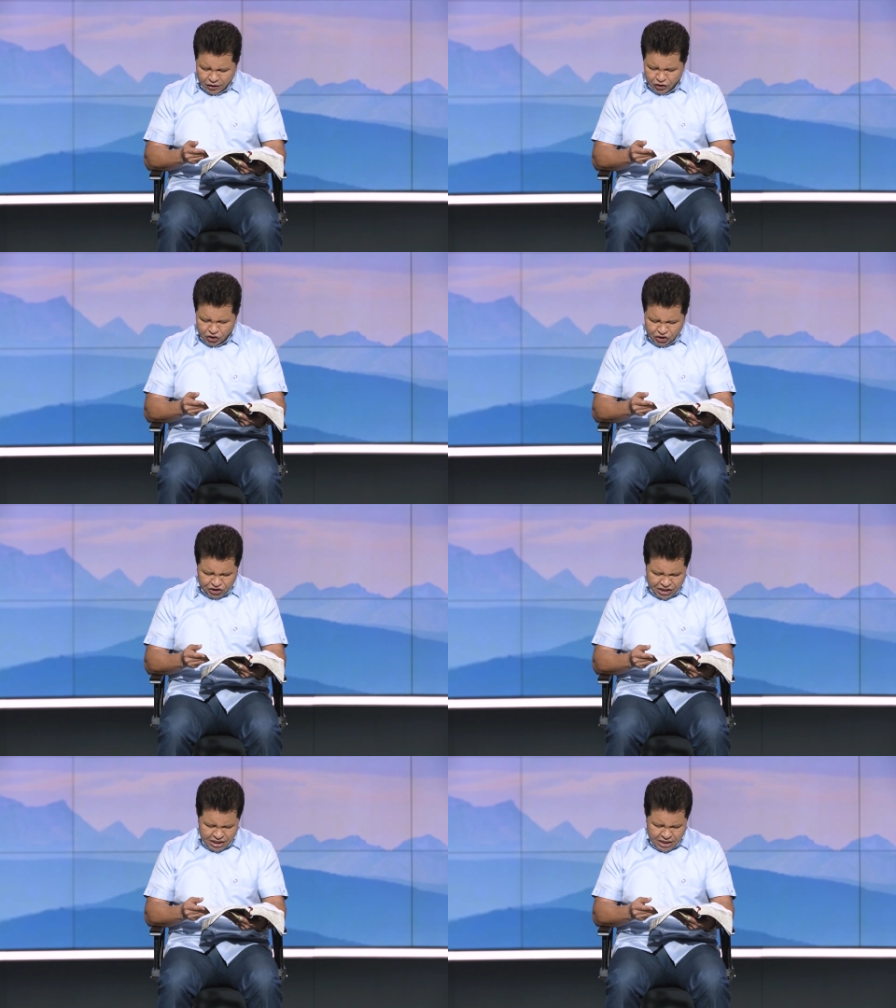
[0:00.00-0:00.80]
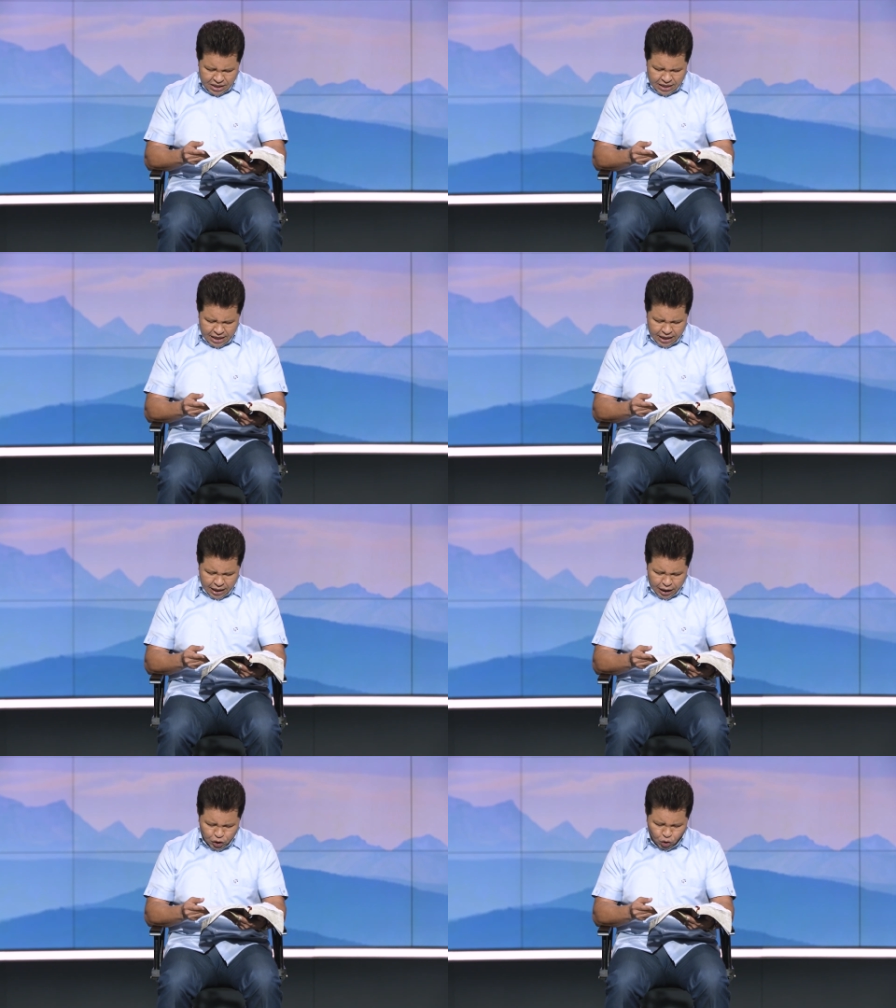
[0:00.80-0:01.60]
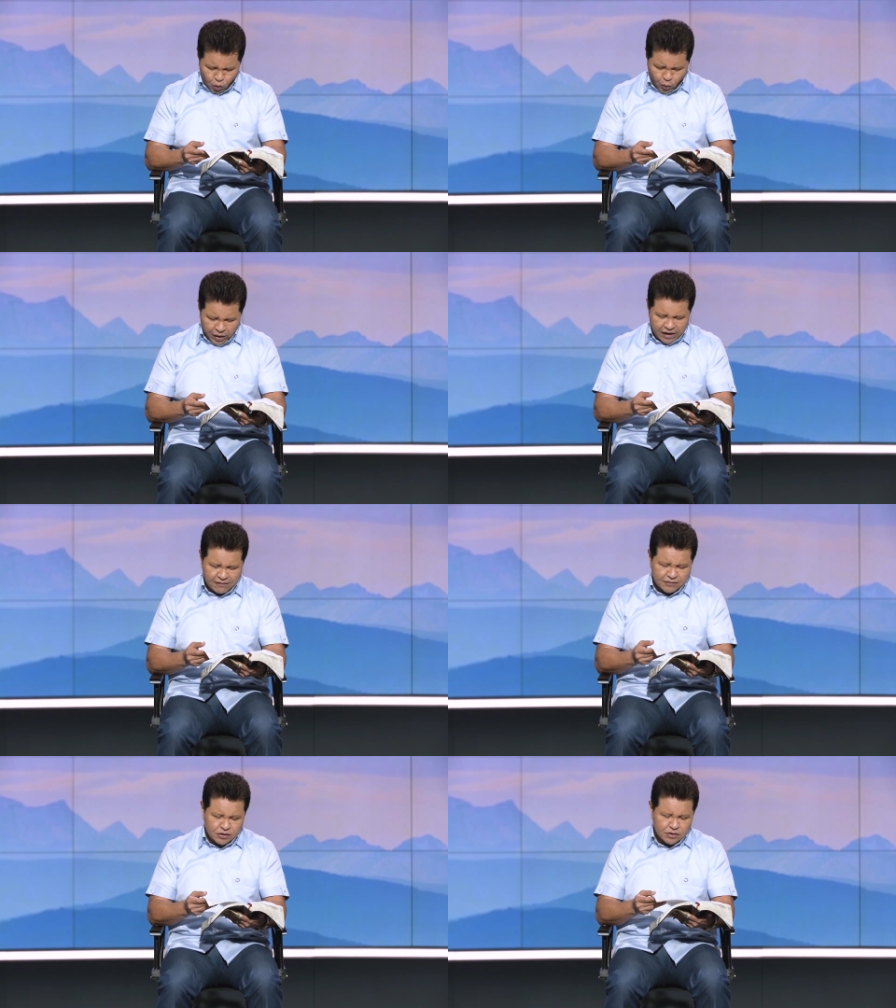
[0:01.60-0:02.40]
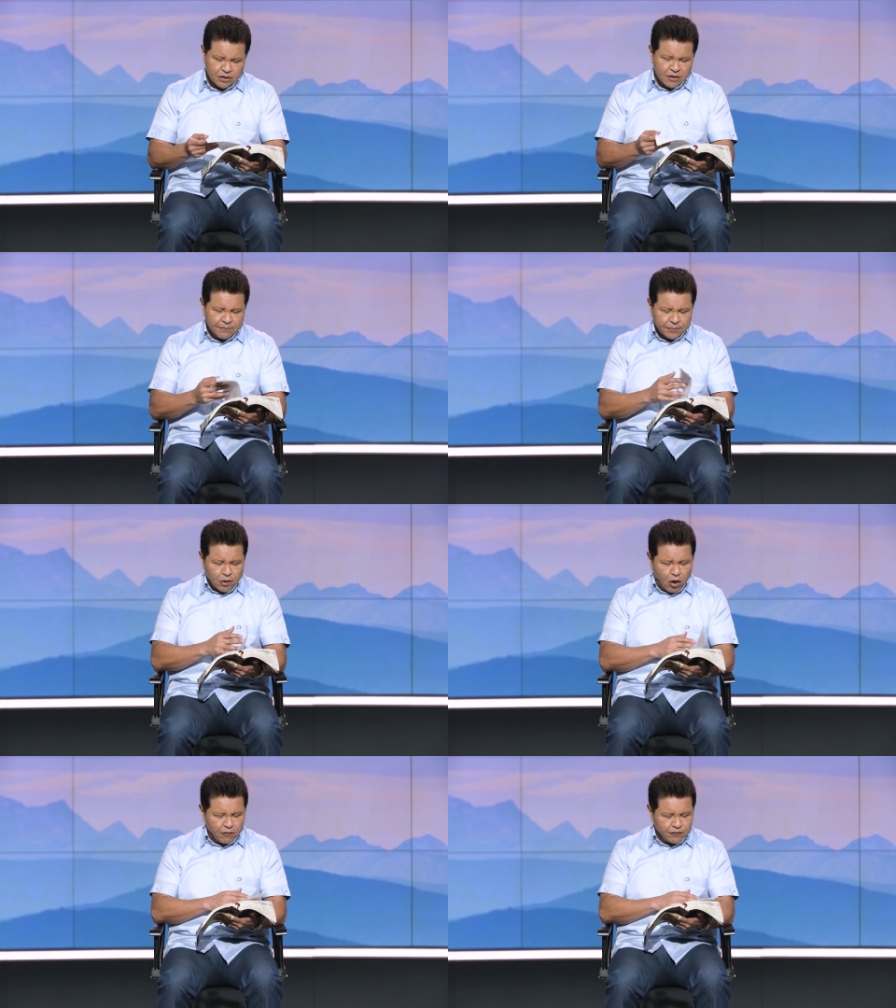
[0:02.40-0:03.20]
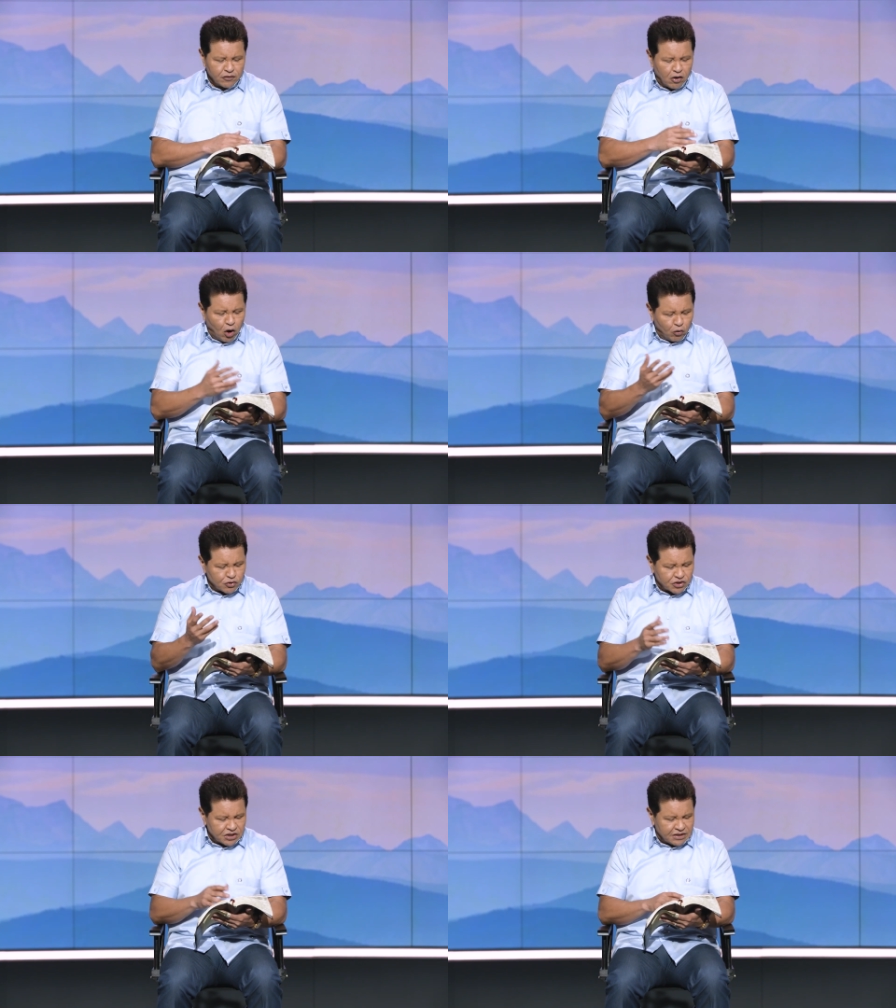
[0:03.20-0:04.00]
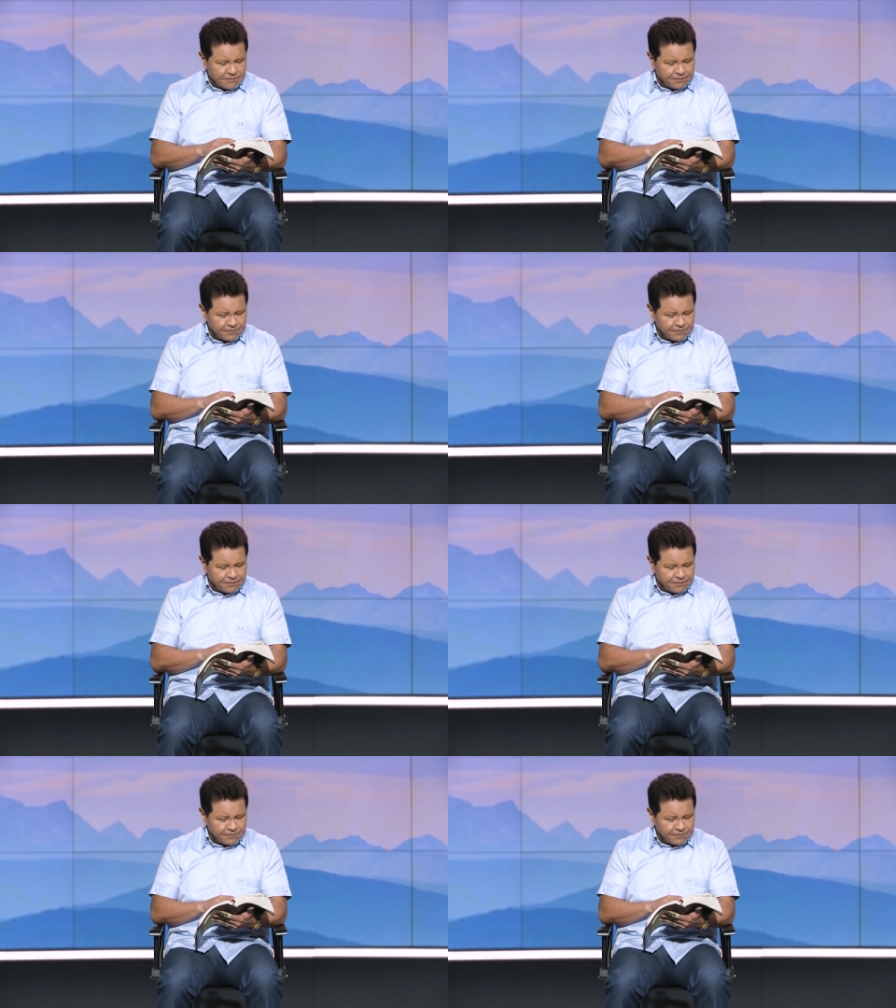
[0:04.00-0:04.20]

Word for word: the sea and the waves of the ocean.